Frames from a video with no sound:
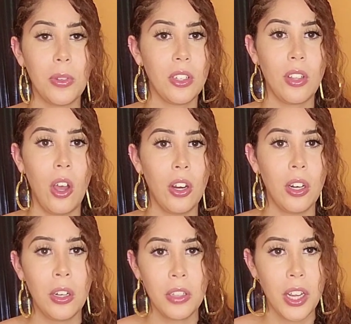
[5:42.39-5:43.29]
We just saw
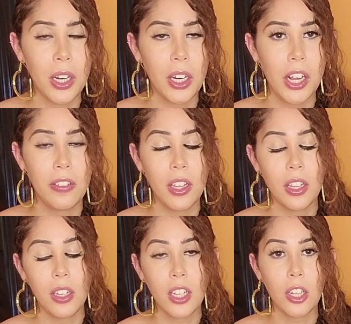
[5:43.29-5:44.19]
her there, and
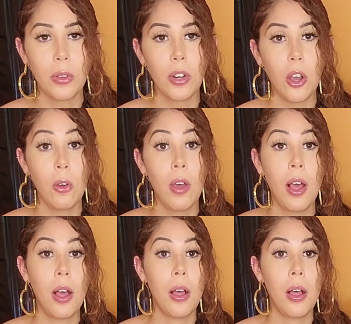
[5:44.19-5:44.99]
then next thing you know,